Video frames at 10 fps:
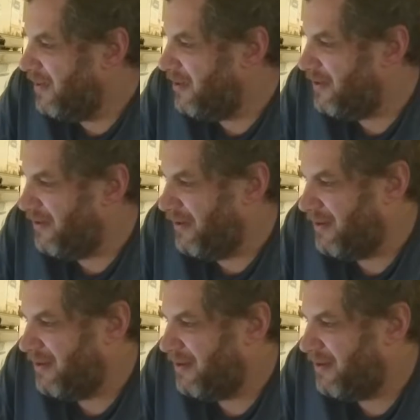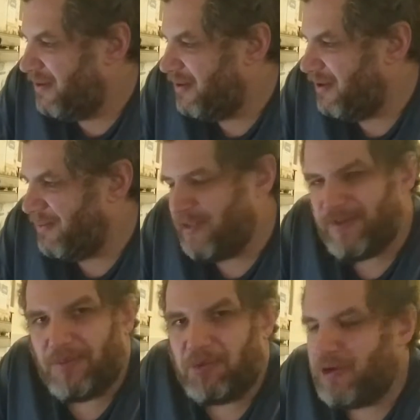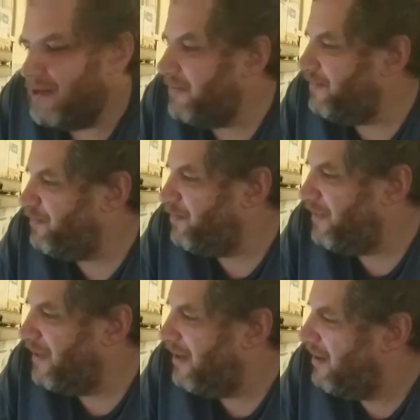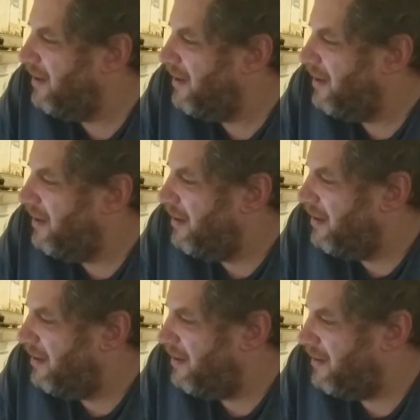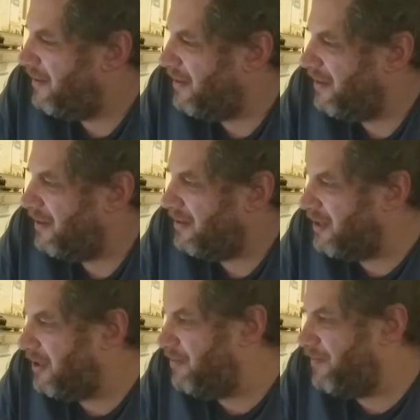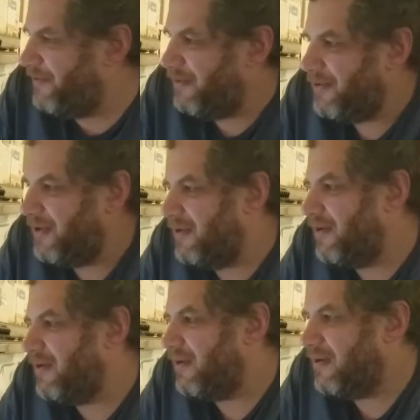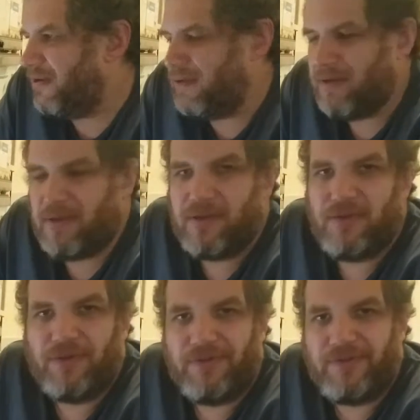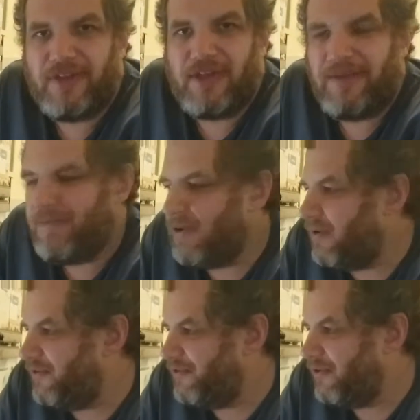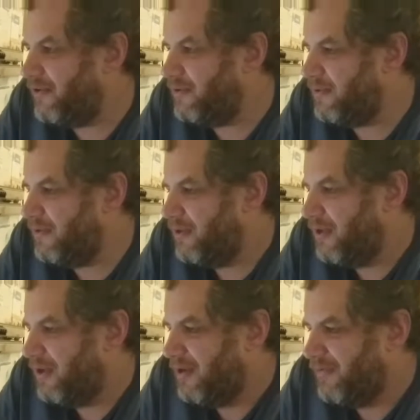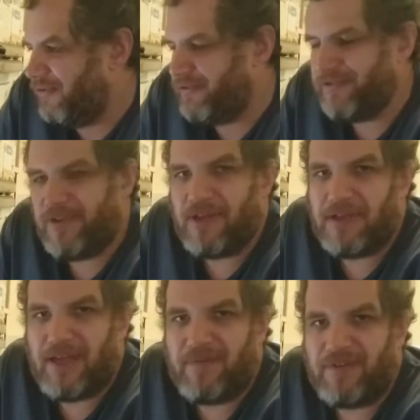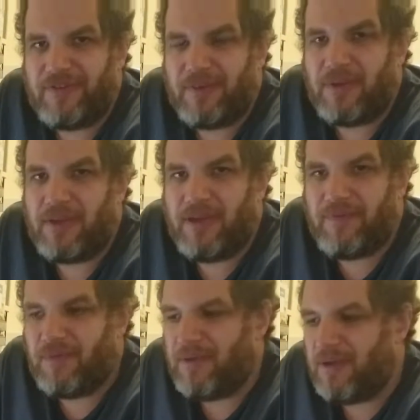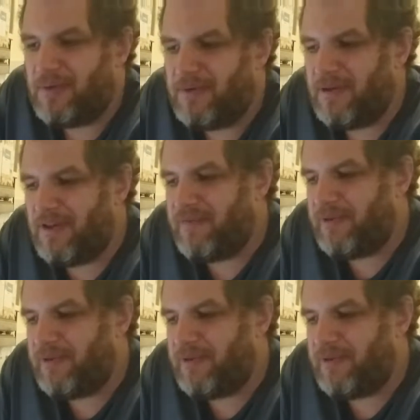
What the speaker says: but getting back to the point, I'll keep something like Norton's antivirus on for like having something there for like real life